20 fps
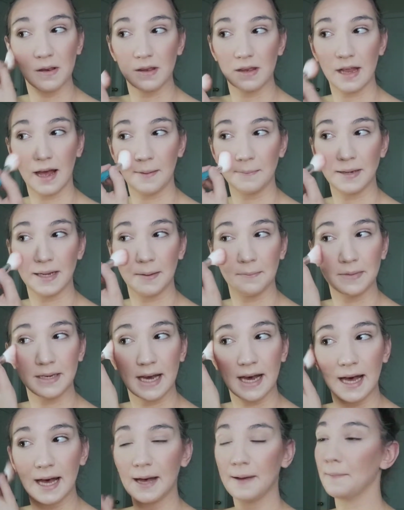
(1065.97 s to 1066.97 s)
dab, dab,
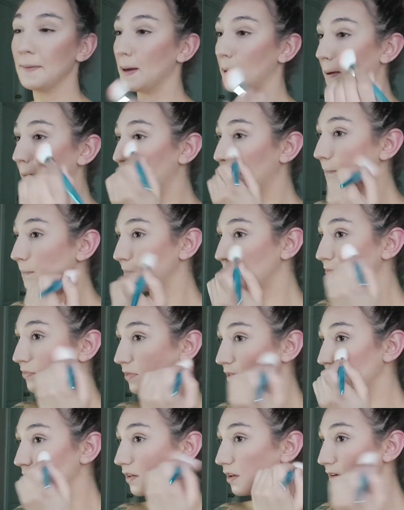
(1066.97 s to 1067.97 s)
dab.
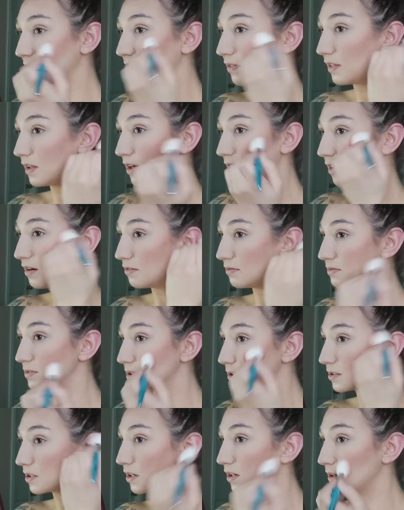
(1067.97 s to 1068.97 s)
Same thing, I'm
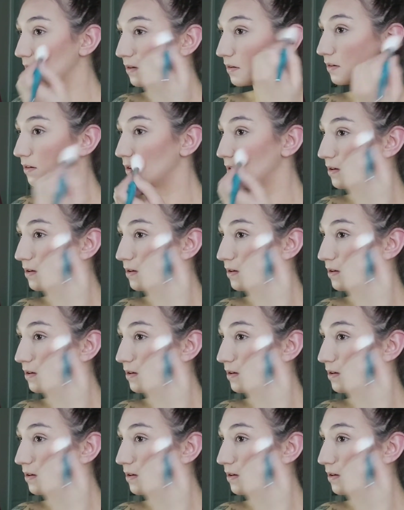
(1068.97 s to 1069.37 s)
just gonna